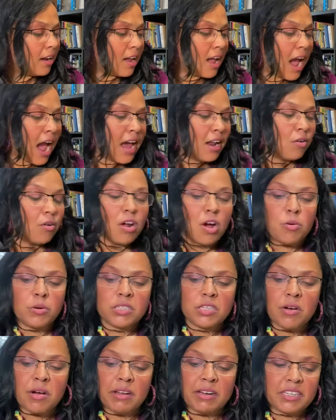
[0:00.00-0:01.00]
I don't
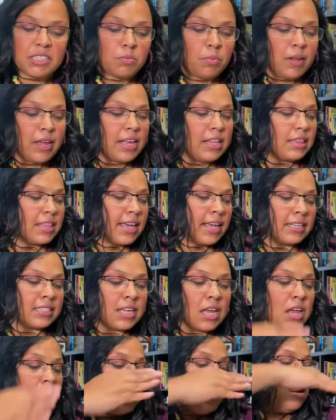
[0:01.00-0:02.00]
always know how to explain things.
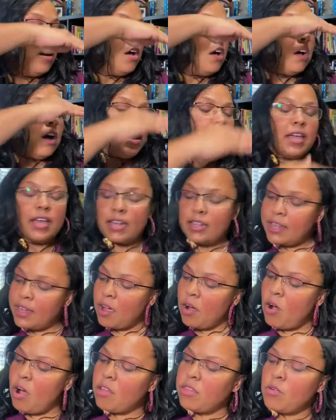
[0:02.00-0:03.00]
Again, they
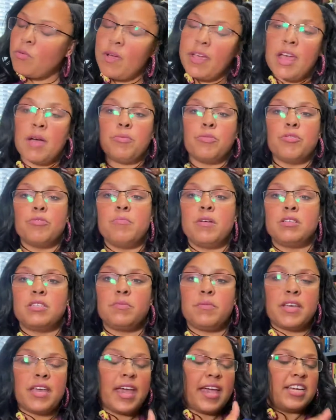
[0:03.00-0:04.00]
go all the way up through
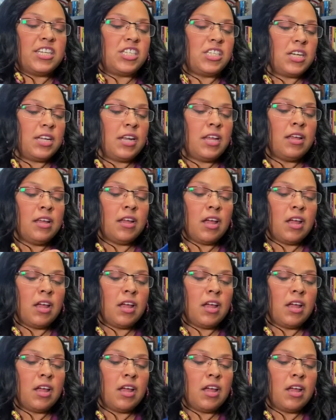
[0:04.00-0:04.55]
multiplication.